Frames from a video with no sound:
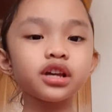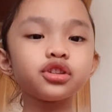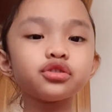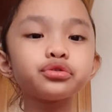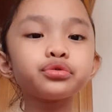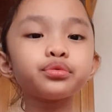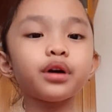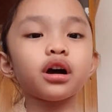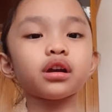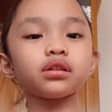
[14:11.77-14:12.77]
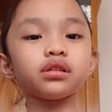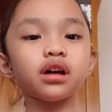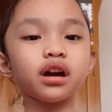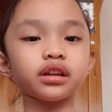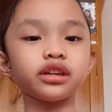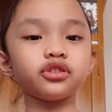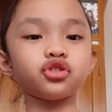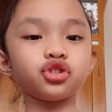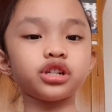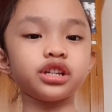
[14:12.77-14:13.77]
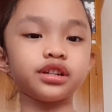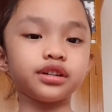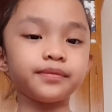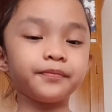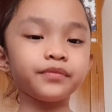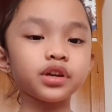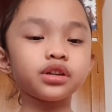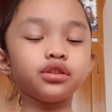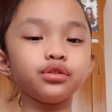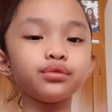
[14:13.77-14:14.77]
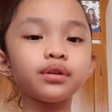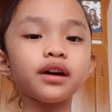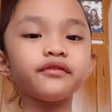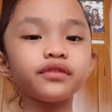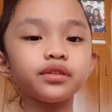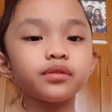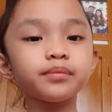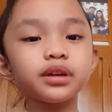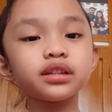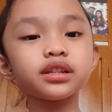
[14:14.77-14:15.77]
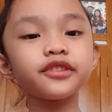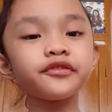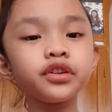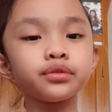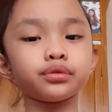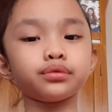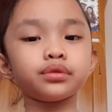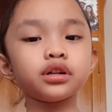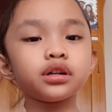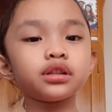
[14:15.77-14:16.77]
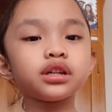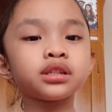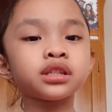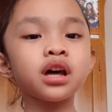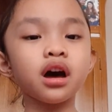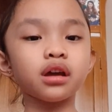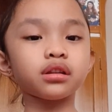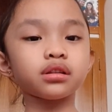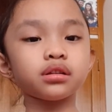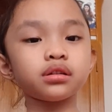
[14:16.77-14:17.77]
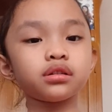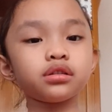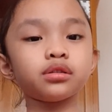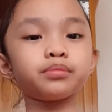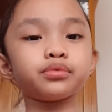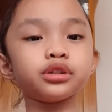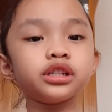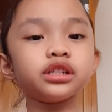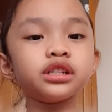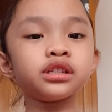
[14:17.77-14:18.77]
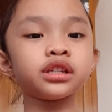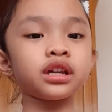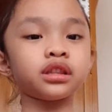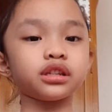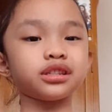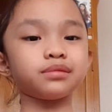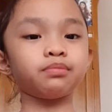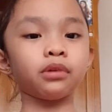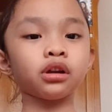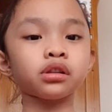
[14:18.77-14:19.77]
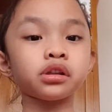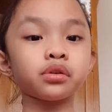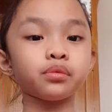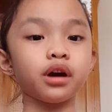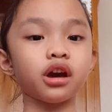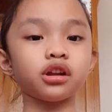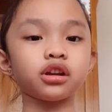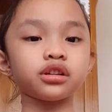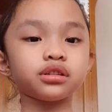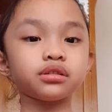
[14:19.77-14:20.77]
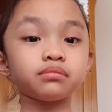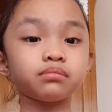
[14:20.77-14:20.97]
"You are a lucky tree. You have an amazing view. The sun, the breeze, and the sparkling waters."